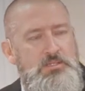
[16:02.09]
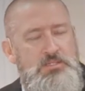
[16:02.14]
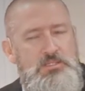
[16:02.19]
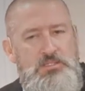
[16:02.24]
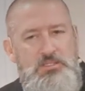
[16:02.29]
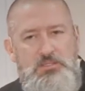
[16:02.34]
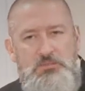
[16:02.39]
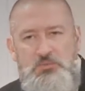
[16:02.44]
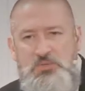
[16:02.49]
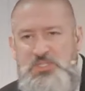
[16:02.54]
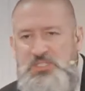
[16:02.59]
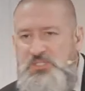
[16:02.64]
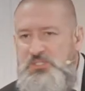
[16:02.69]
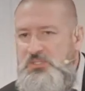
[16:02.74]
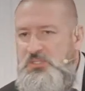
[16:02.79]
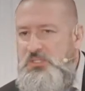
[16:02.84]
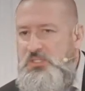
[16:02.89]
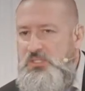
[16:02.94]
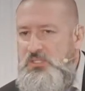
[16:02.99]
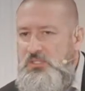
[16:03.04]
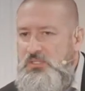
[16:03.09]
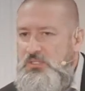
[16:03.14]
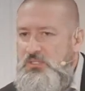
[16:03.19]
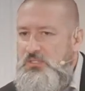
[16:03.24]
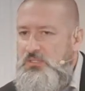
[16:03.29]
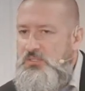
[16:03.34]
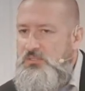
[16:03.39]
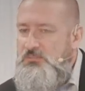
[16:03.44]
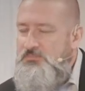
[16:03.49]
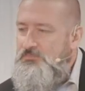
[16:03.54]
can reach
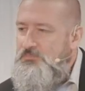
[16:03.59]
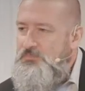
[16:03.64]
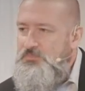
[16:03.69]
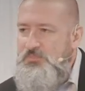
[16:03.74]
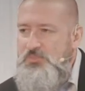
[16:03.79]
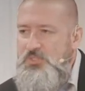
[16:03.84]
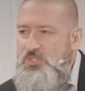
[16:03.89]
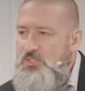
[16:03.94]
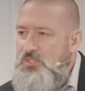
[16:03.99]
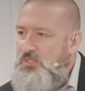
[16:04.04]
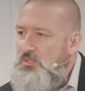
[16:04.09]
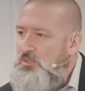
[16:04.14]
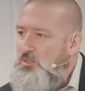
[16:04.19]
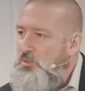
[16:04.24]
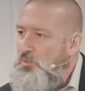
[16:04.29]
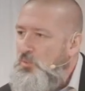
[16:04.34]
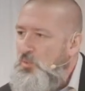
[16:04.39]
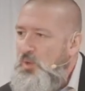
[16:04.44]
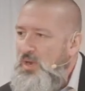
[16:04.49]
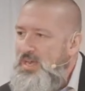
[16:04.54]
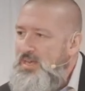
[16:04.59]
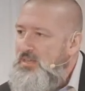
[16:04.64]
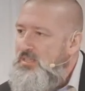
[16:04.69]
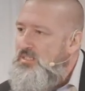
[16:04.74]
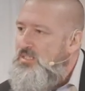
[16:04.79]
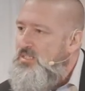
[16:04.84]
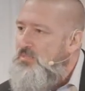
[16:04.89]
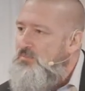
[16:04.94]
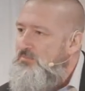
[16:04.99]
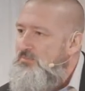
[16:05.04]
to the
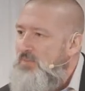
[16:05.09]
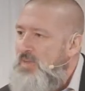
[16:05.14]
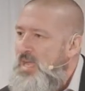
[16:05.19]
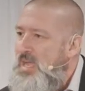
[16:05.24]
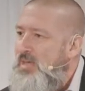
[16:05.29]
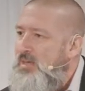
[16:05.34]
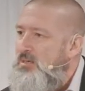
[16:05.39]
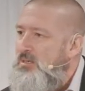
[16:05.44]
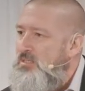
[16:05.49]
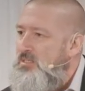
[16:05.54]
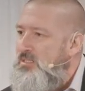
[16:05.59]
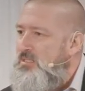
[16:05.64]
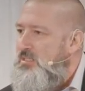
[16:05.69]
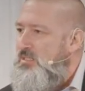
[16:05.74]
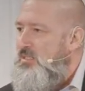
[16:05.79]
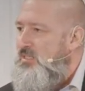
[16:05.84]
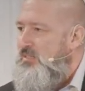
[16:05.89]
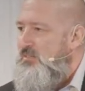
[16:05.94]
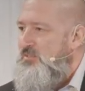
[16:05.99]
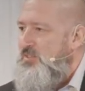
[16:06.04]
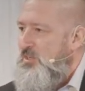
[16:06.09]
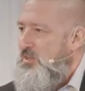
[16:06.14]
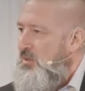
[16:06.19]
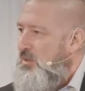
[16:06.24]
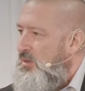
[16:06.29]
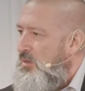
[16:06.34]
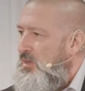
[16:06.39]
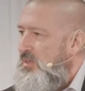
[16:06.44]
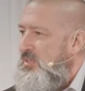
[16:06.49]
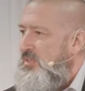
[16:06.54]
greatest matters of your
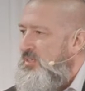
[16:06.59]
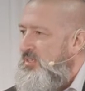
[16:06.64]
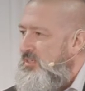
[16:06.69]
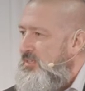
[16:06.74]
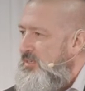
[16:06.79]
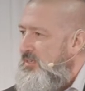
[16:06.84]
heart.